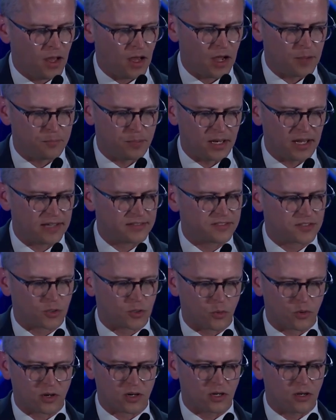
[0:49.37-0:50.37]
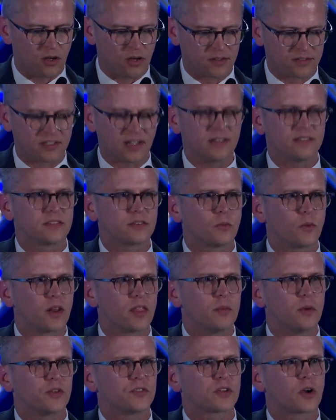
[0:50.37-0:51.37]
I'm blessed to work alongside one of
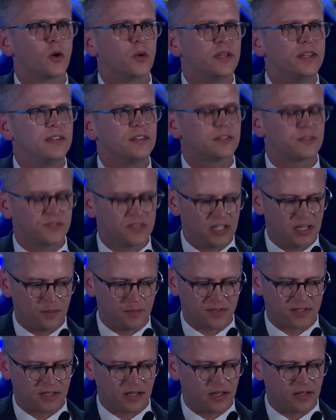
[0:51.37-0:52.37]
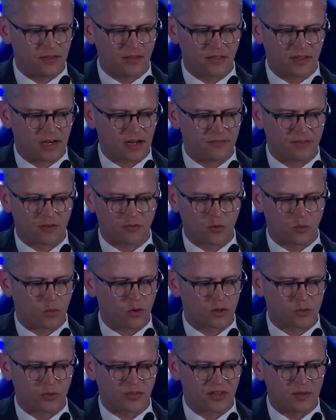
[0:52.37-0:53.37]
the most cohesive teams that, that I've ever
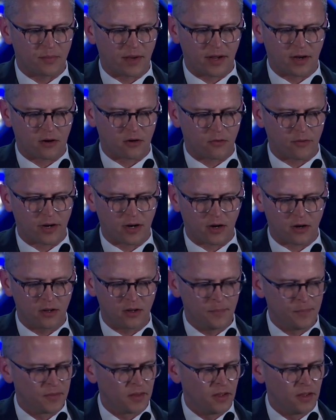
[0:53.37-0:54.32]
worked with in my career.